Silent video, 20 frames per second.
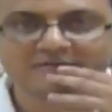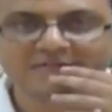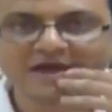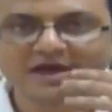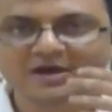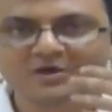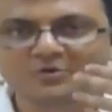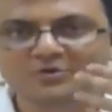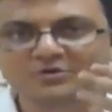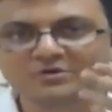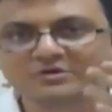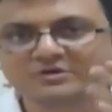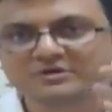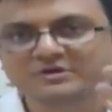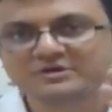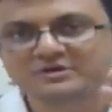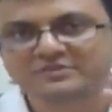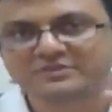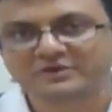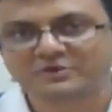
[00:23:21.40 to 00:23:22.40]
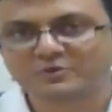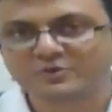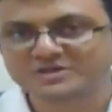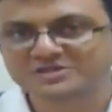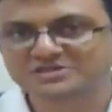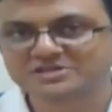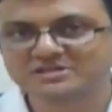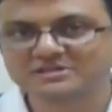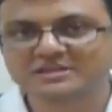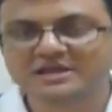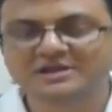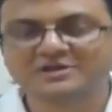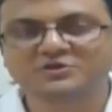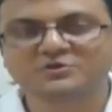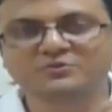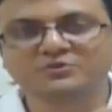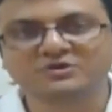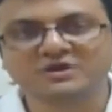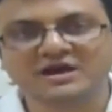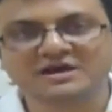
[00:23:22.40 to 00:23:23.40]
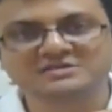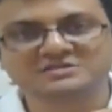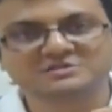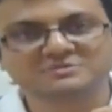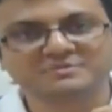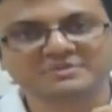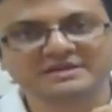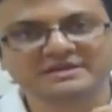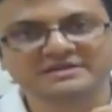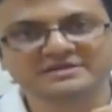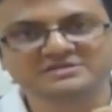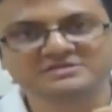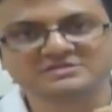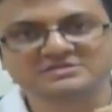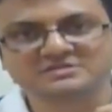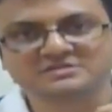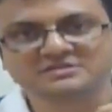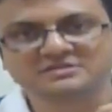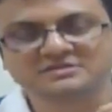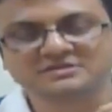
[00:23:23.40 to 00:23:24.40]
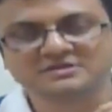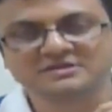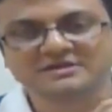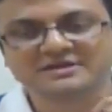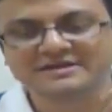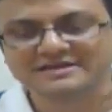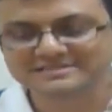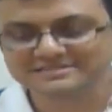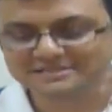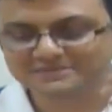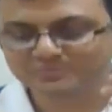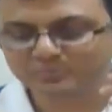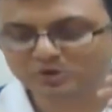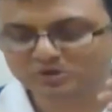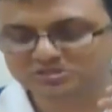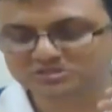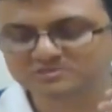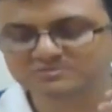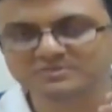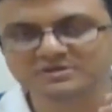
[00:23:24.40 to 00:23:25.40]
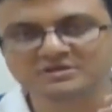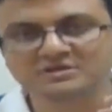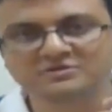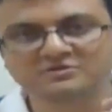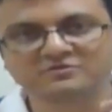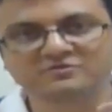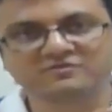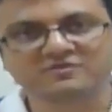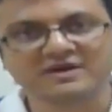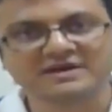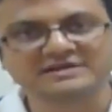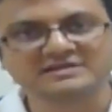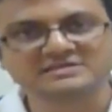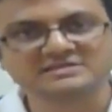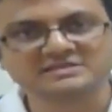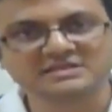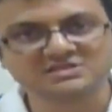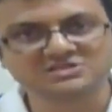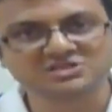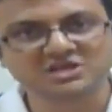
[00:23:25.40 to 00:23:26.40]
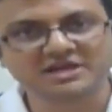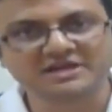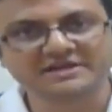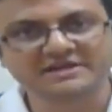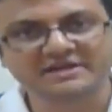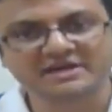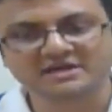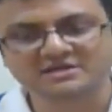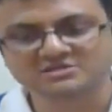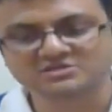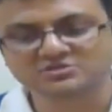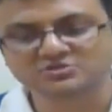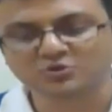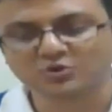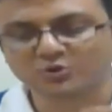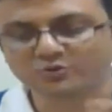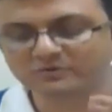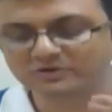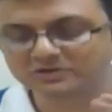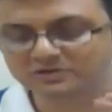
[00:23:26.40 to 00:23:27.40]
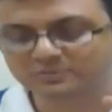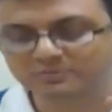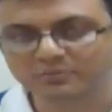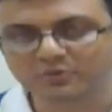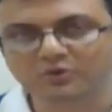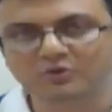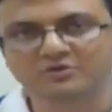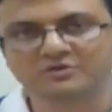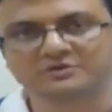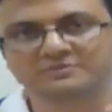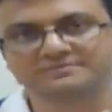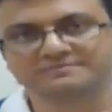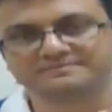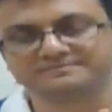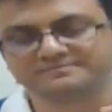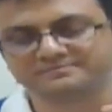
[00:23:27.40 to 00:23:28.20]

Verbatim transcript: now, the question that you would ask me is, is it possible to find such ideas over the board?